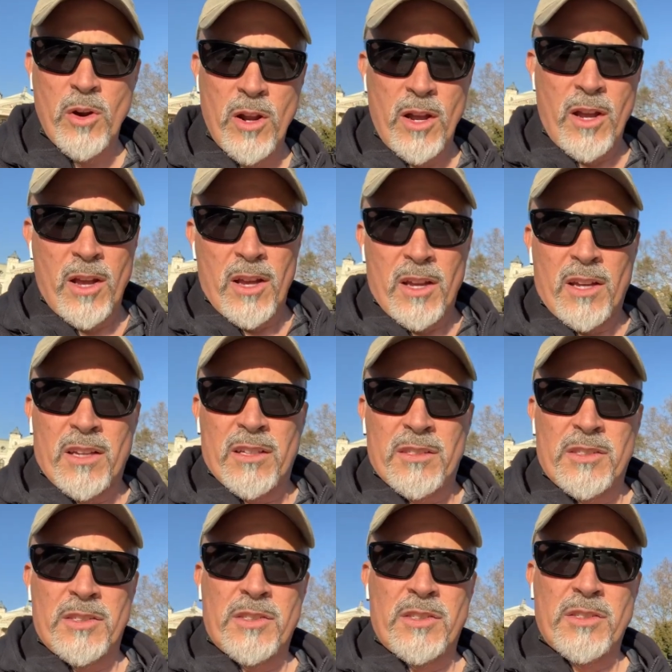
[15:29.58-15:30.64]

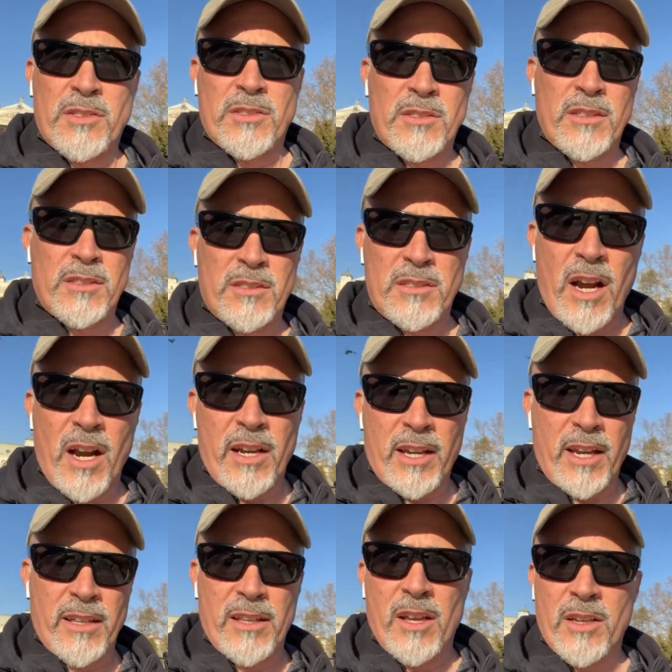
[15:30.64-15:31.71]
stuck in the
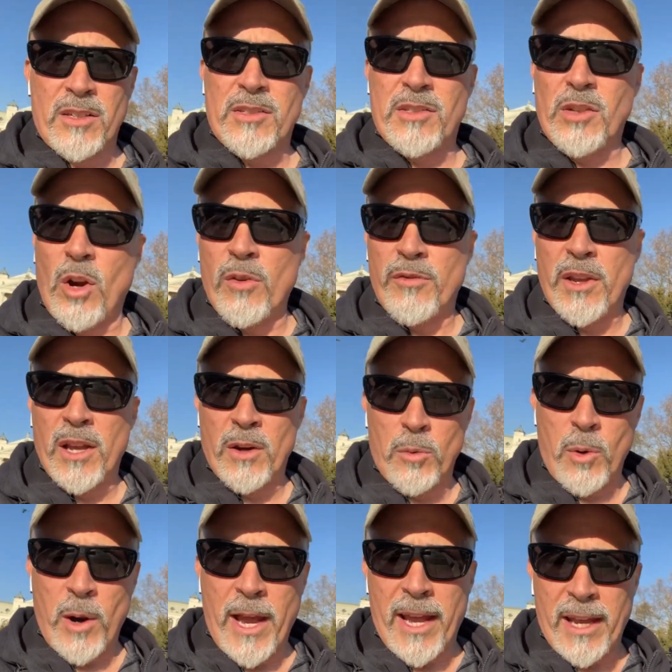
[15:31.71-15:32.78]
Soviet
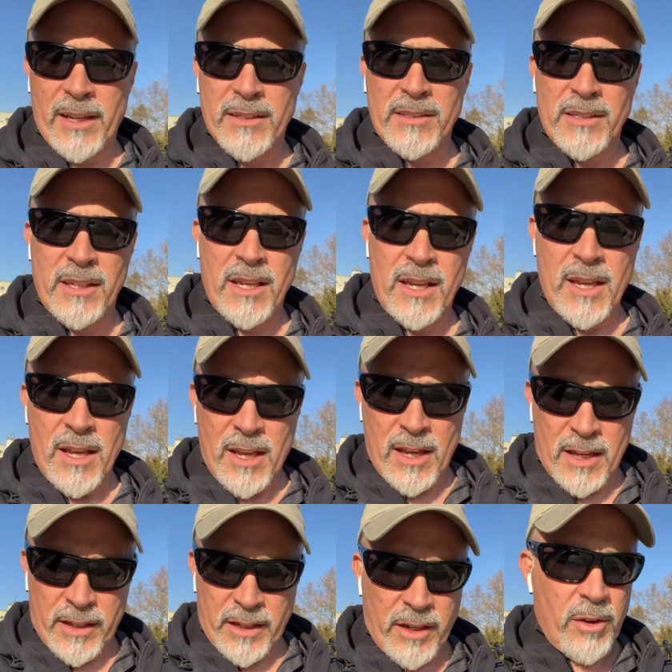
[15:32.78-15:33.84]
ways. In the
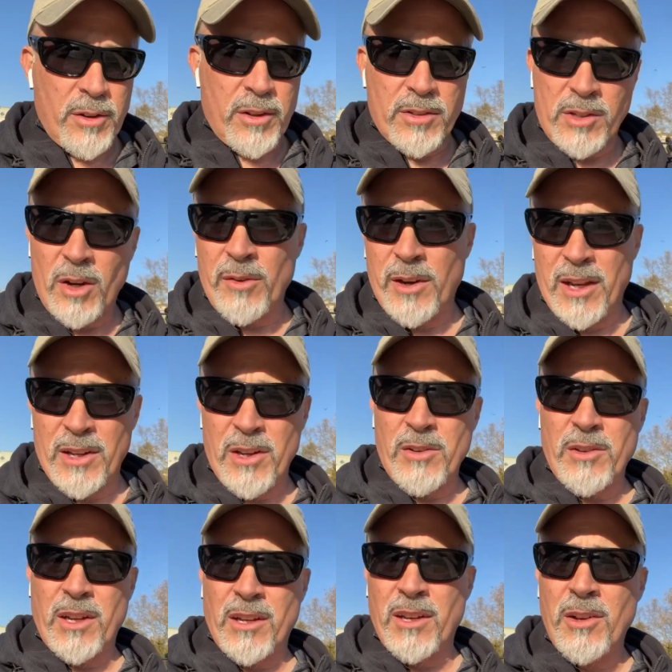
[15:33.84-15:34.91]
Soviet Union, you didn't
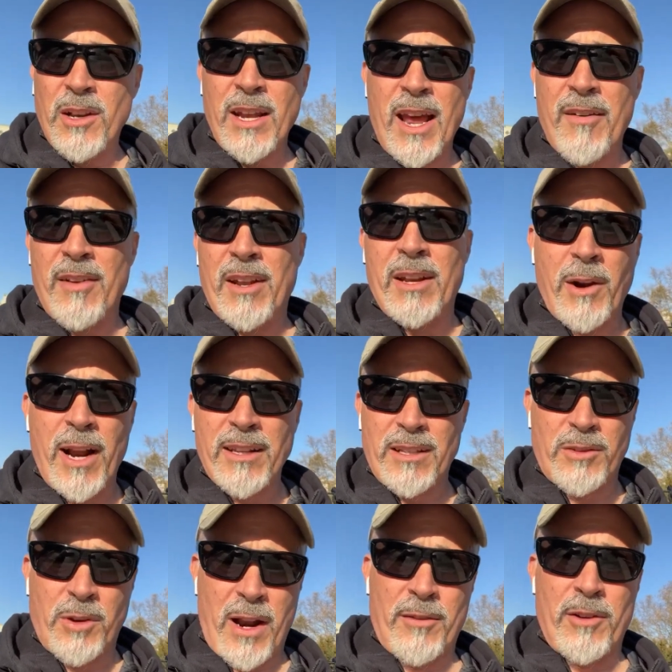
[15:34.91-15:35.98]
have any right to travel.
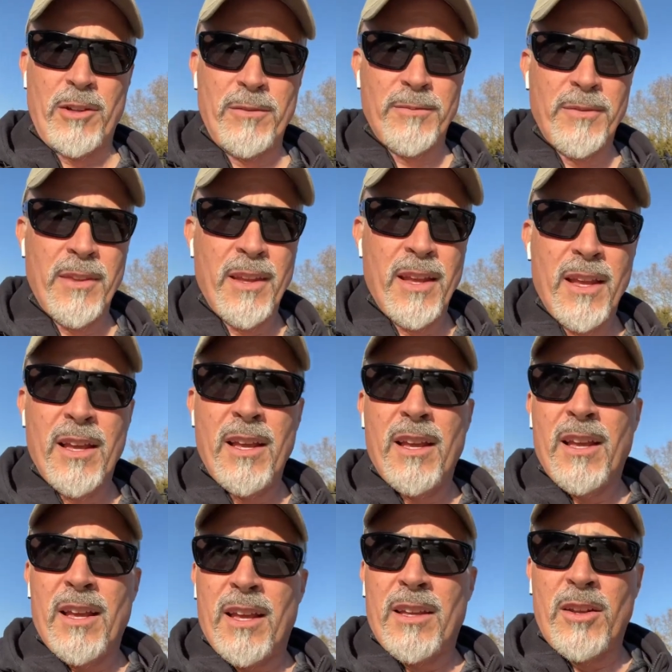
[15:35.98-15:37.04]

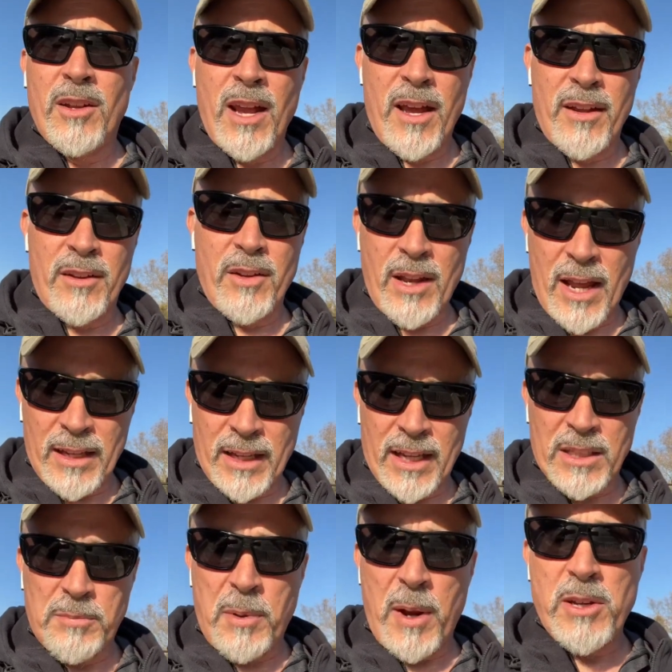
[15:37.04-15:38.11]
You'd had to get special
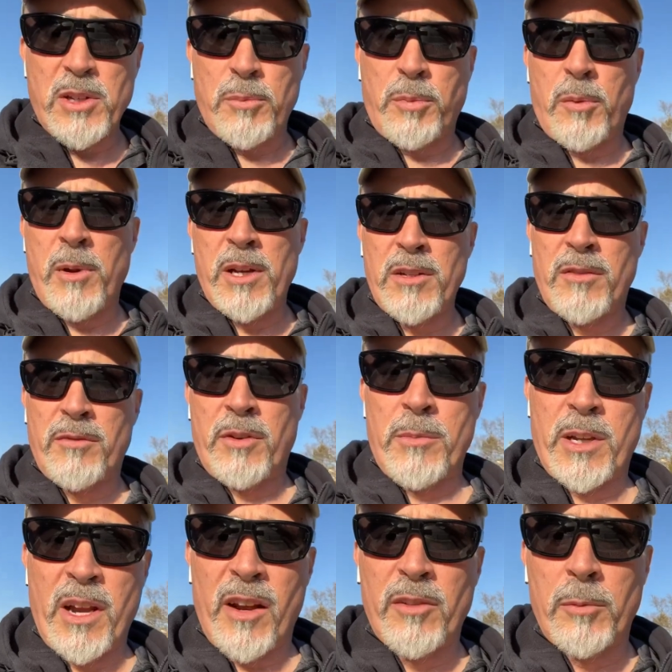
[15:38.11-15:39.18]
permission from the government to
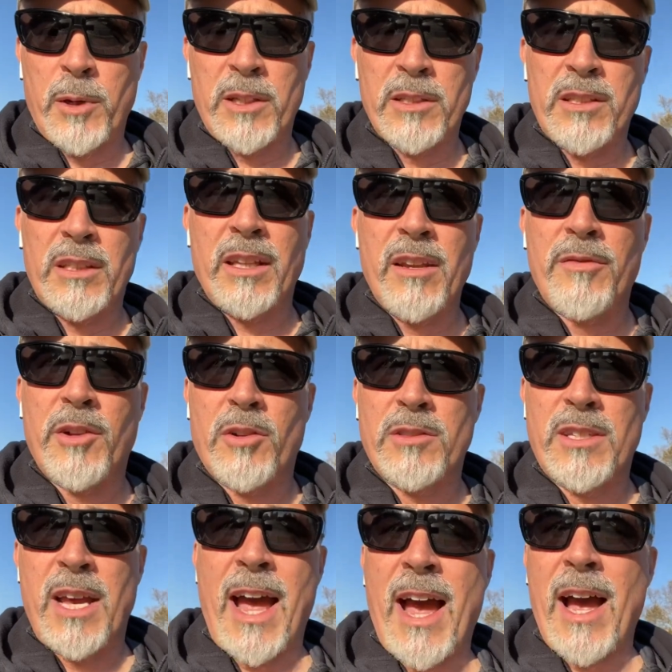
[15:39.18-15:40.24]
leave your town